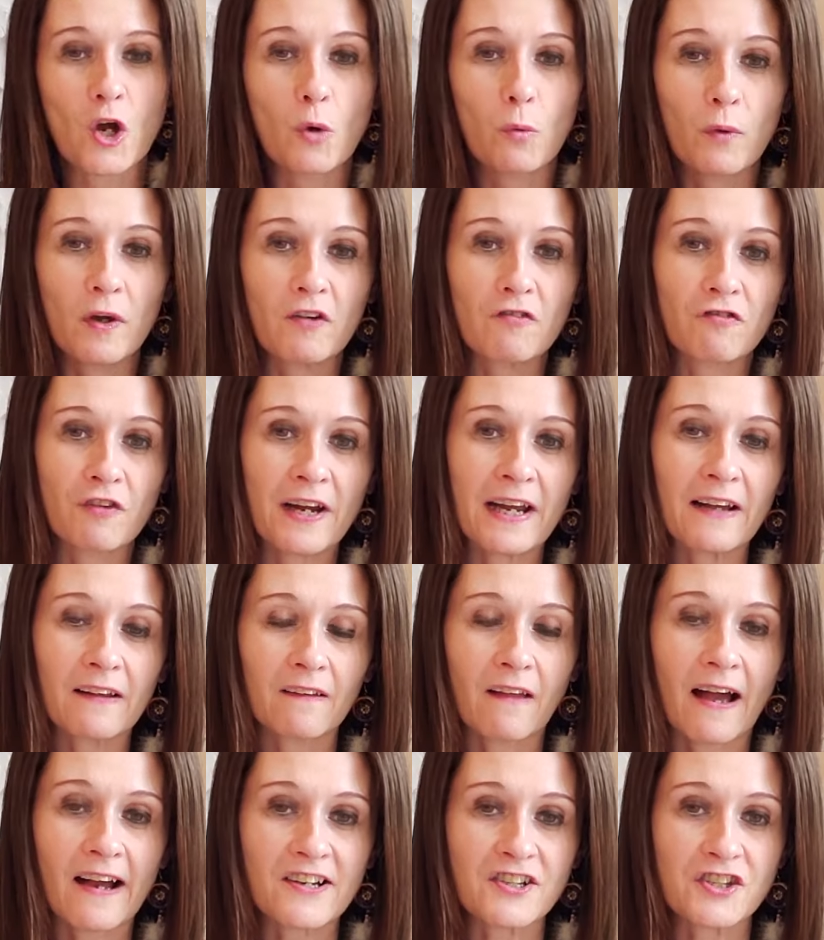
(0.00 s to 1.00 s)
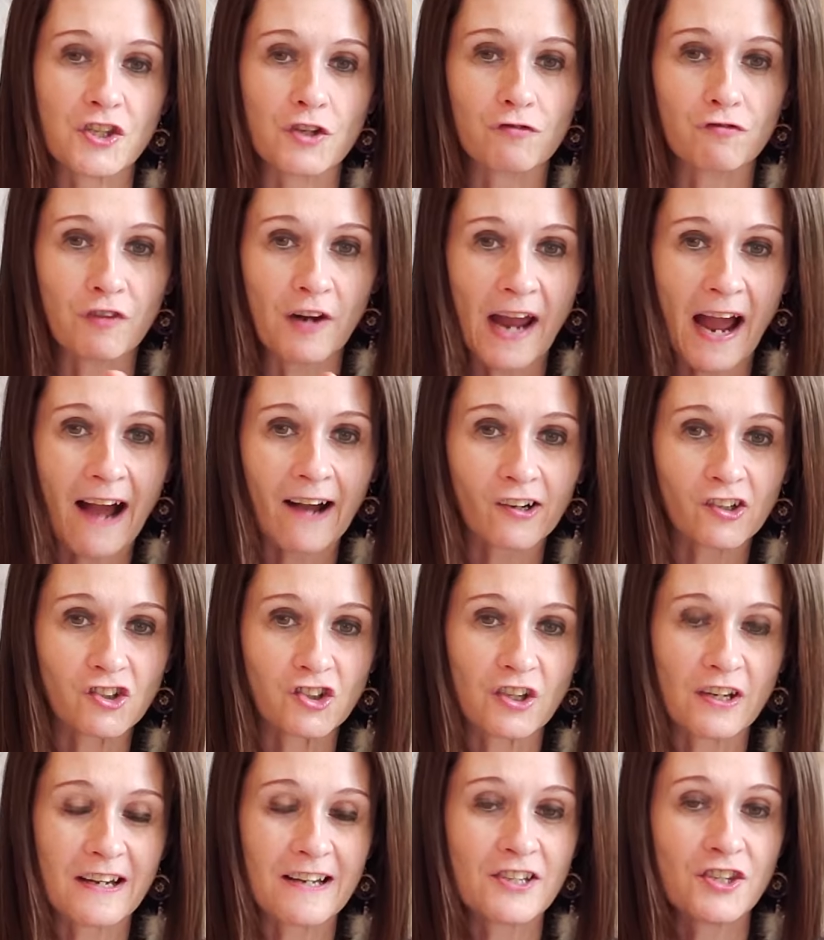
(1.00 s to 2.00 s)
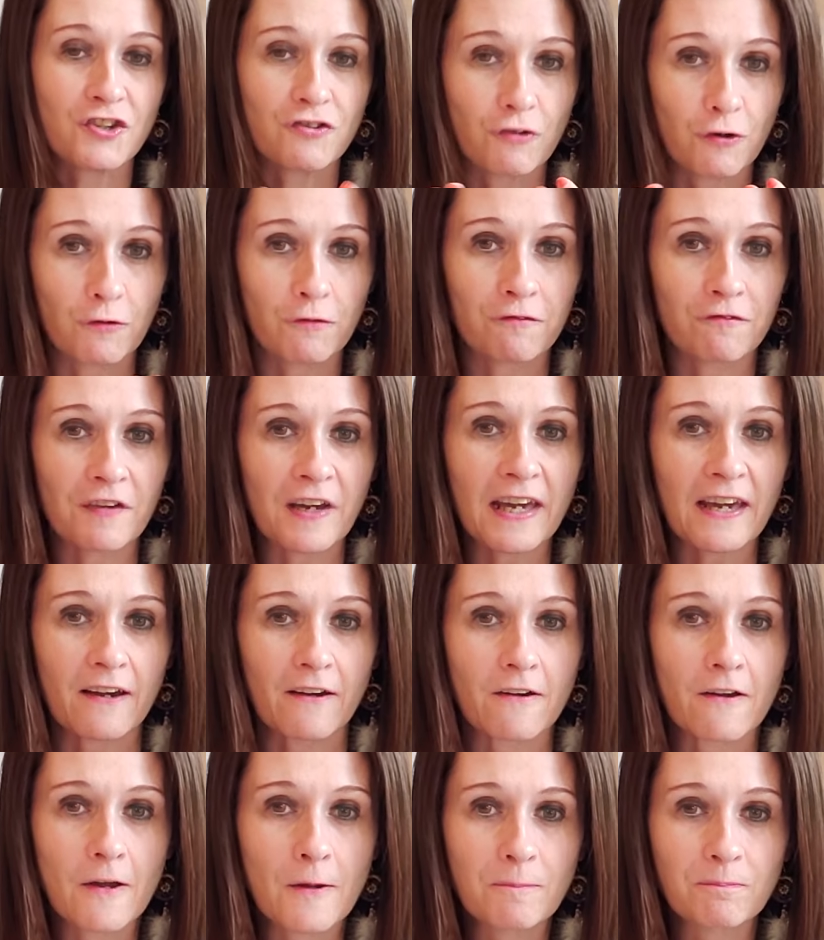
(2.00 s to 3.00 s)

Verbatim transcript: we realize that reaction is through fear.